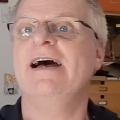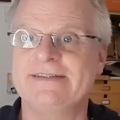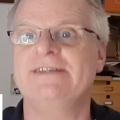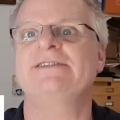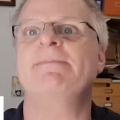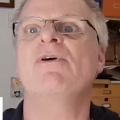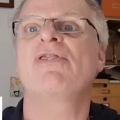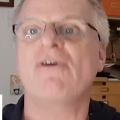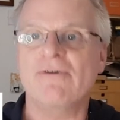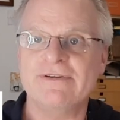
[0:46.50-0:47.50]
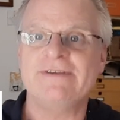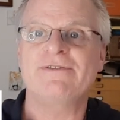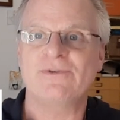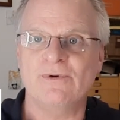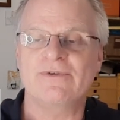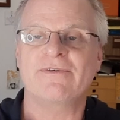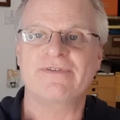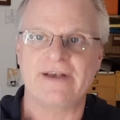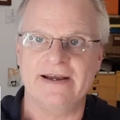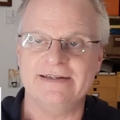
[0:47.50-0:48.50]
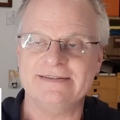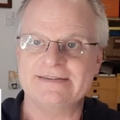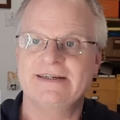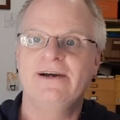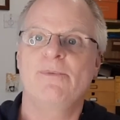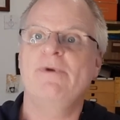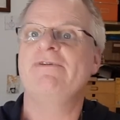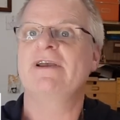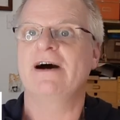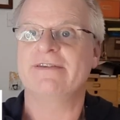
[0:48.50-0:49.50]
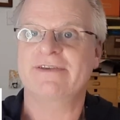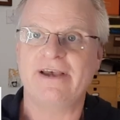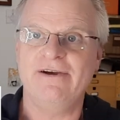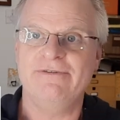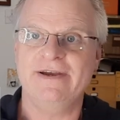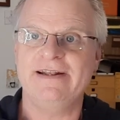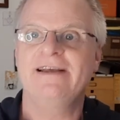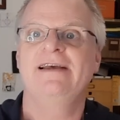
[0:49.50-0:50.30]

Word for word: some authoritative source of science with regard to COVID,